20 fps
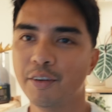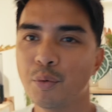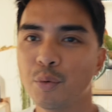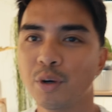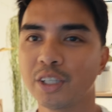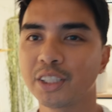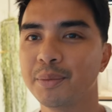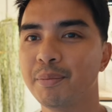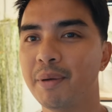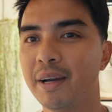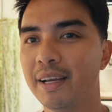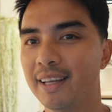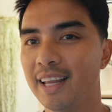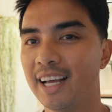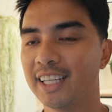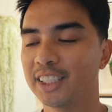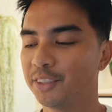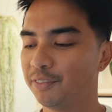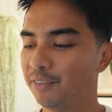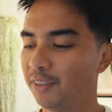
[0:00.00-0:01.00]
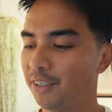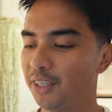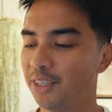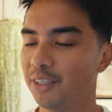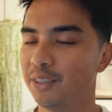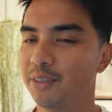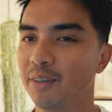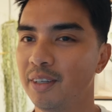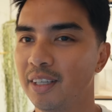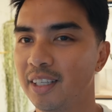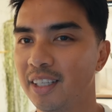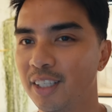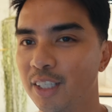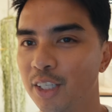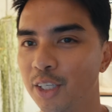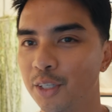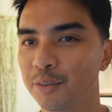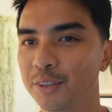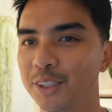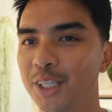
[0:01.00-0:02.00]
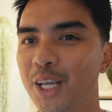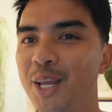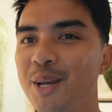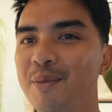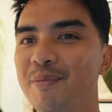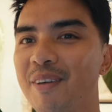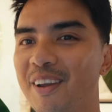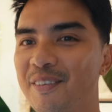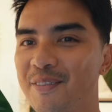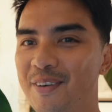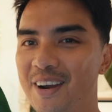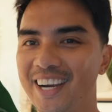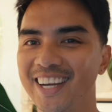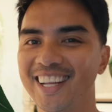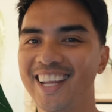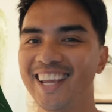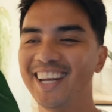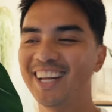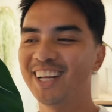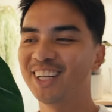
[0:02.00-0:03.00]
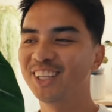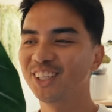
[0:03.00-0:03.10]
you watched my last video, you've seen my variegated